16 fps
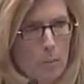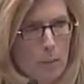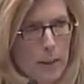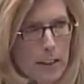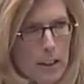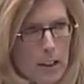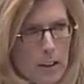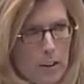
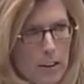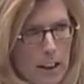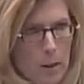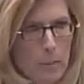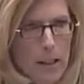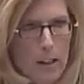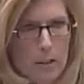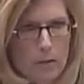Because think
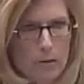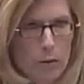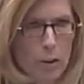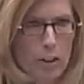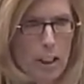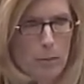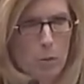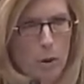about, for
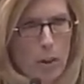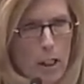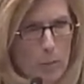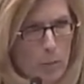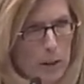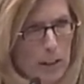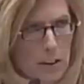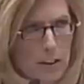example,
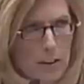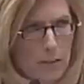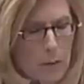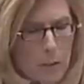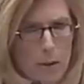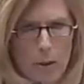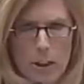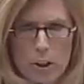comprehensive
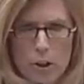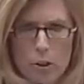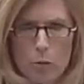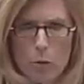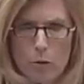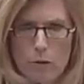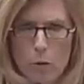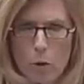immigration
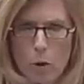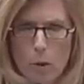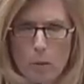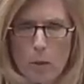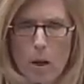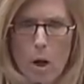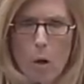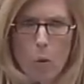
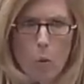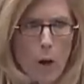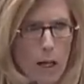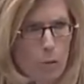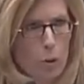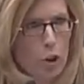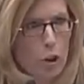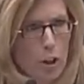reform.
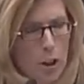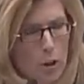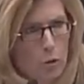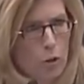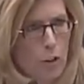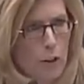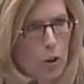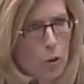Why would you go
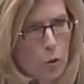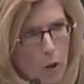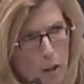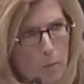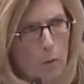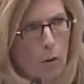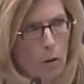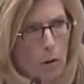to the
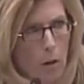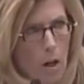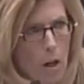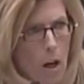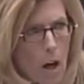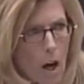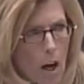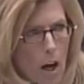trouble
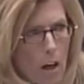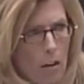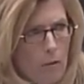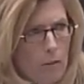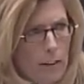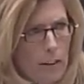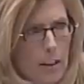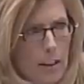
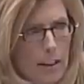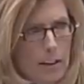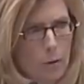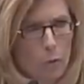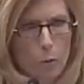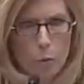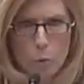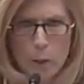of
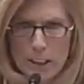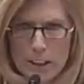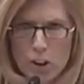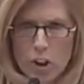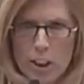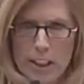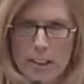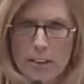
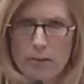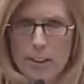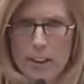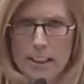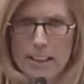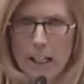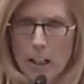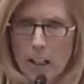reaching a
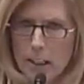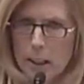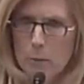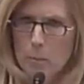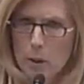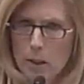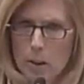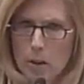very
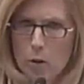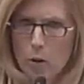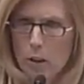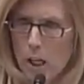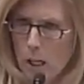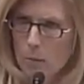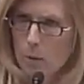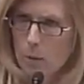delicate political
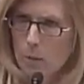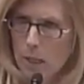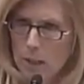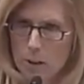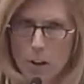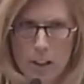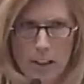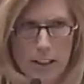
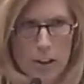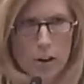compromise on an